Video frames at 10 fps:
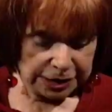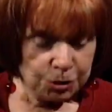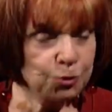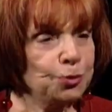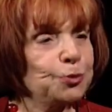
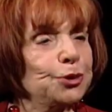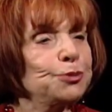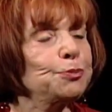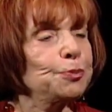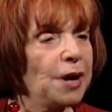
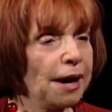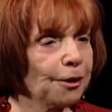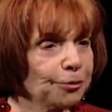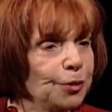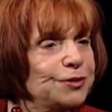You
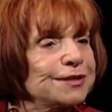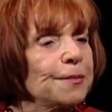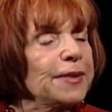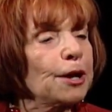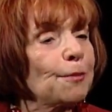wrote
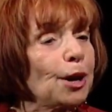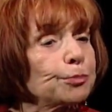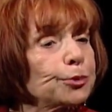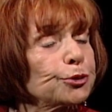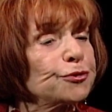something
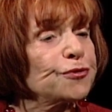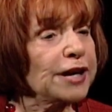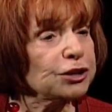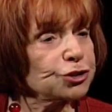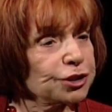about
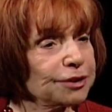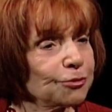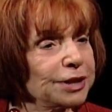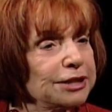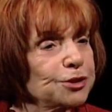perfection.
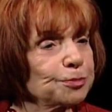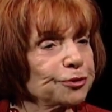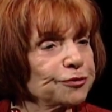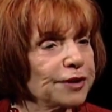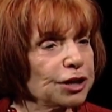What is
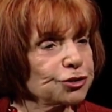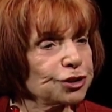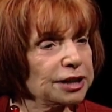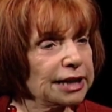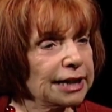perfection?